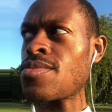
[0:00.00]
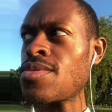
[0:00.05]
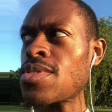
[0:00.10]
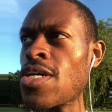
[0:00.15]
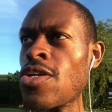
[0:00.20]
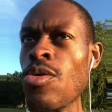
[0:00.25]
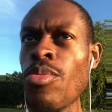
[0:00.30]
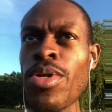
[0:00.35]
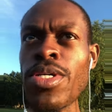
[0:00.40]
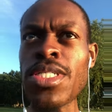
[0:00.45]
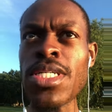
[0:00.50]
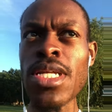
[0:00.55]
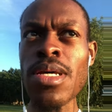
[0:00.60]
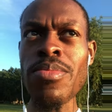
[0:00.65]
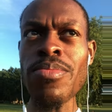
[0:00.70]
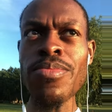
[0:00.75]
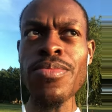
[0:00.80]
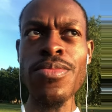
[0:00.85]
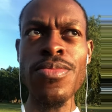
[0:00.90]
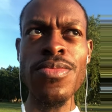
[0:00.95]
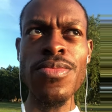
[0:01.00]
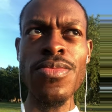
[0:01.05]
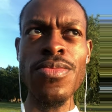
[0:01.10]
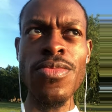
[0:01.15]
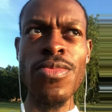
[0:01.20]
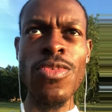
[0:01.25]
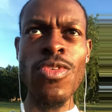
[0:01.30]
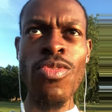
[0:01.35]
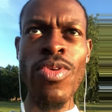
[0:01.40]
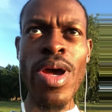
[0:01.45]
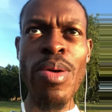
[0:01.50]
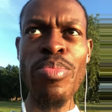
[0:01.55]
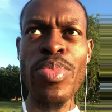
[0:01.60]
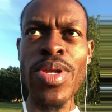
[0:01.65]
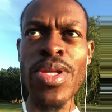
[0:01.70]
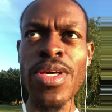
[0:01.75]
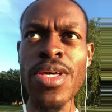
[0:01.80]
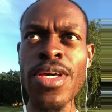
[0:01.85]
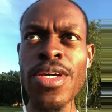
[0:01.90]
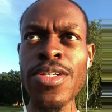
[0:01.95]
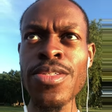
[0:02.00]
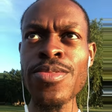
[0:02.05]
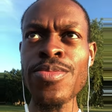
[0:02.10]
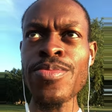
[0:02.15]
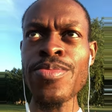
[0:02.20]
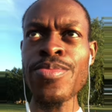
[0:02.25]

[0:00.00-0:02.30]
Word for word: I normally see them rampant here.